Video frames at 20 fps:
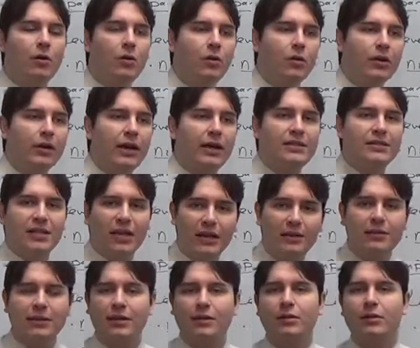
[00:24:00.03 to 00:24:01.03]
or a
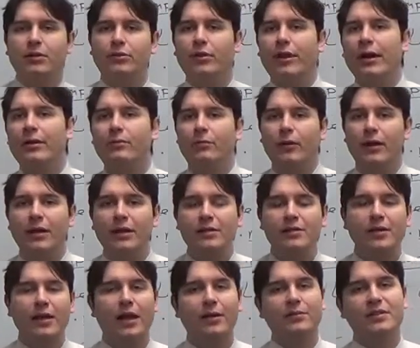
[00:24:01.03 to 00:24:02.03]
10 kilogram
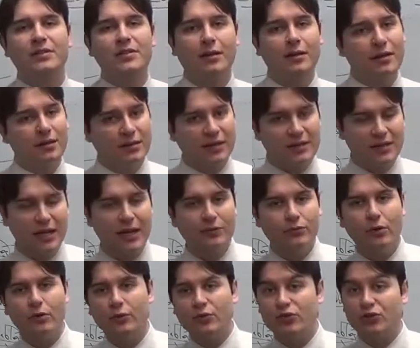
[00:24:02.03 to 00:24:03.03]
weight, I would say that the 10
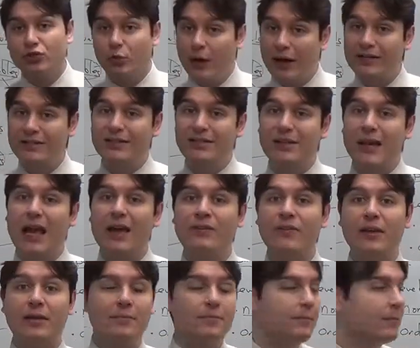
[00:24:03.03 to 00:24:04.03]
one was twice as
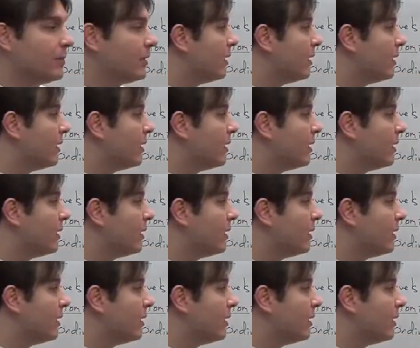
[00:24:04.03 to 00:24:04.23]
heavy.